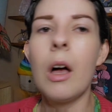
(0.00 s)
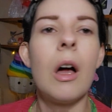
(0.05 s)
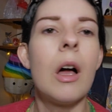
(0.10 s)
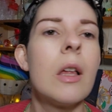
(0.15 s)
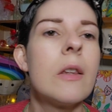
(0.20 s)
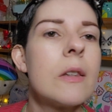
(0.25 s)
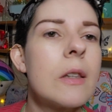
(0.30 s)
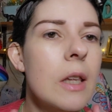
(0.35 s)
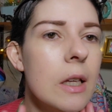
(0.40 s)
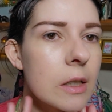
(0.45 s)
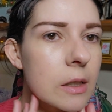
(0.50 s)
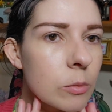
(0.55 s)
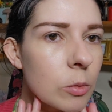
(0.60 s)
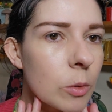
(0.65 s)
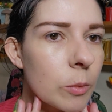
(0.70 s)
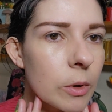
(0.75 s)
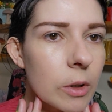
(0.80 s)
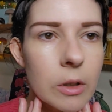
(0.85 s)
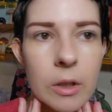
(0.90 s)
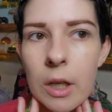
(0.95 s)
And that's
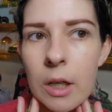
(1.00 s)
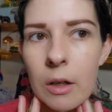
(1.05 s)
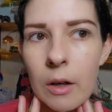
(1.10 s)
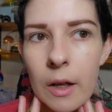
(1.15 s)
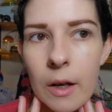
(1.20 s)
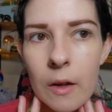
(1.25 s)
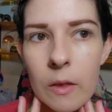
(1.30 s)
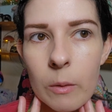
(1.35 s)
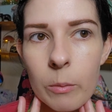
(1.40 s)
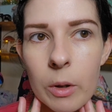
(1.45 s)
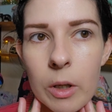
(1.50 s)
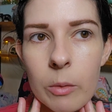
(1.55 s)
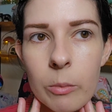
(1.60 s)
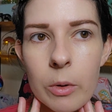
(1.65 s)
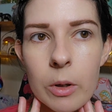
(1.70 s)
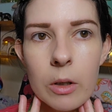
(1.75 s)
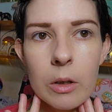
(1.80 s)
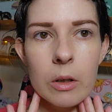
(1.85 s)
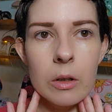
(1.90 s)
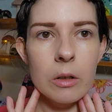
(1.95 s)
what we're looking like at the
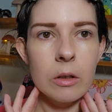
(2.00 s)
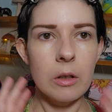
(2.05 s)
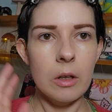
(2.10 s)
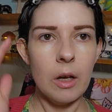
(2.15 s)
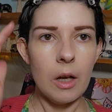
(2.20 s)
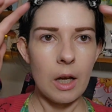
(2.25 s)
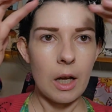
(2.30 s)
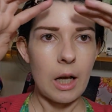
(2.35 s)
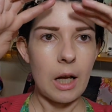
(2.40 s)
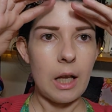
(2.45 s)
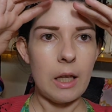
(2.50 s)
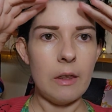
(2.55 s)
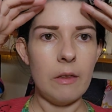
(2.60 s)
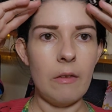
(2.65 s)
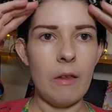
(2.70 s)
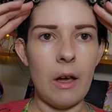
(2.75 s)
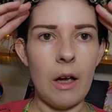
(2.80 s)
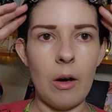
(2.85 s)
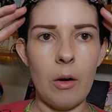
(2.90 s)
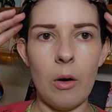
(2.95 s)
moment. And
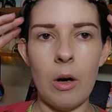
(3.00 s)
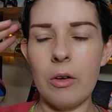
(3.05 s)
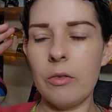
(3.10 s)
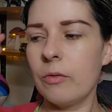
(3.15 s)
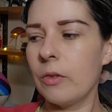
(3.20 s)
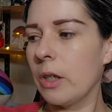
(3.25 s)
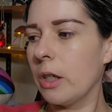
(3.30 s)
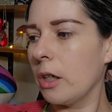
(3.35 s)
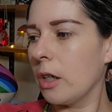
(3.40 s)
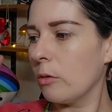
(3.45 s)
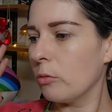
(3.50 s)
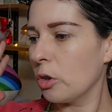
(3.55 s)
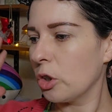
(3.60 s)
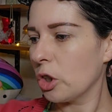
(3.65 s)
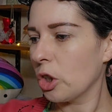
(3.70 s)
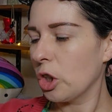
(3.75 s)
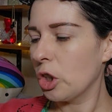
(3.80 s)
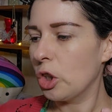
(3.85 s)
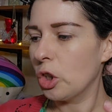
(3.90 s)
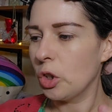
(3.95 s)
now I think I'm
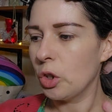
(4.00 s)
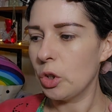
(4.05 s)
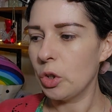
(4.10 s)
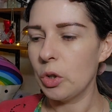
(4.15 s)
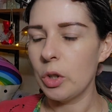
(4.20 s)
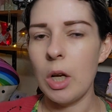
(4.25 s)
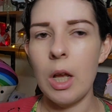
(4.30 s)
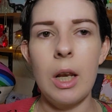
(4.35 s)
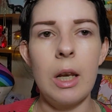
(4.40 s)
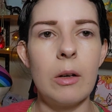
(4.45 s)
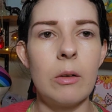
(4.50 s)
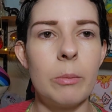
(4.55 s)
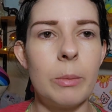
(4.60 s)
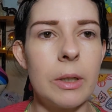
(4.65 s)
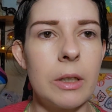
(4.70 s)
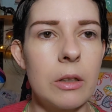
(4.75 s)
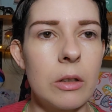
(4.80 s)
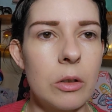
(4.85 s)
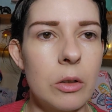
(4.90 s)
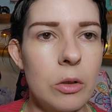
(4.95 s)
just going to do a little
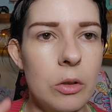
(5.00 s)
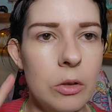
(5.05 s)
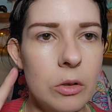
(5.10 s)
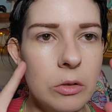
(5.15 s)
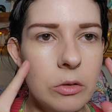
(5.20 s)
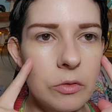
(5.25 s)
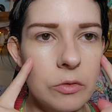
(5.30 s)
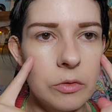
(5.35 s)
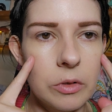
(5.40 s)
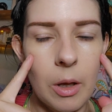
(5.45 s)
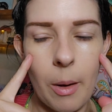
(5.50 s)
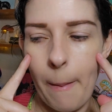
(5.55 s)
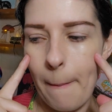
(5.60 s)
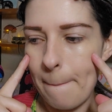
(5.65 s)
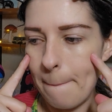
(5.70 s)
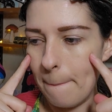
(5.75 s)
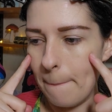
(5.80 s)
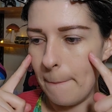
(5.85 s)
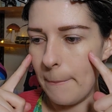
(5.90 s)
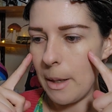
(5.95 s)
bit of
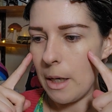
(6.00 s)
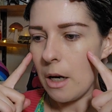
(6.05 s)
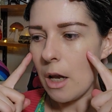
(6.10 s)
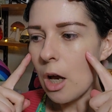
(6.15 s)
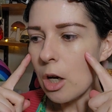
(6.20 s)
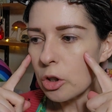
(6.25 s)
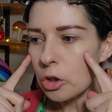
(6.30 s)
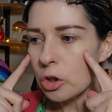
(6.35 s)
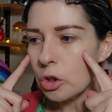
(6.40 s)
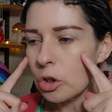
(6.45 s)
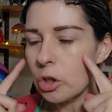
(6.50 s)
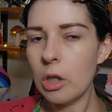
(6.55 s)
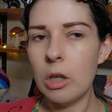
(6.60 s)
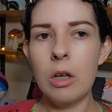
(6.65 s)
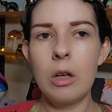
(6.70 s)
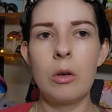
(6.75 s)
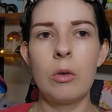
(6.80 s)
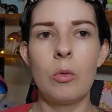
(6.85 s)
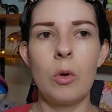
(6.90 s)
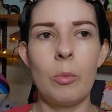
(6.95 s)
blush.
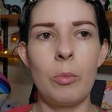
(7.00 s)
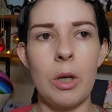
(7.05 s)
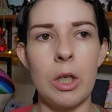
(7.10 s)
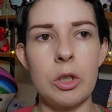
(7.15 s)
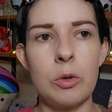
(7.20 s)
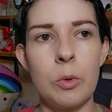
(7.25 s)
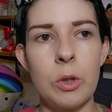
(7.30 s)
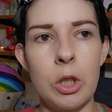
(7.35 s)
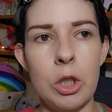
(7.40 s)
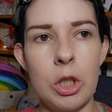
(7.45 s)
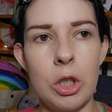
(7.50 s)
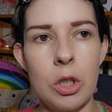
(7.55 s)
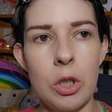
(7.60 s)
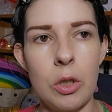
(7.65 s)
What blush we going to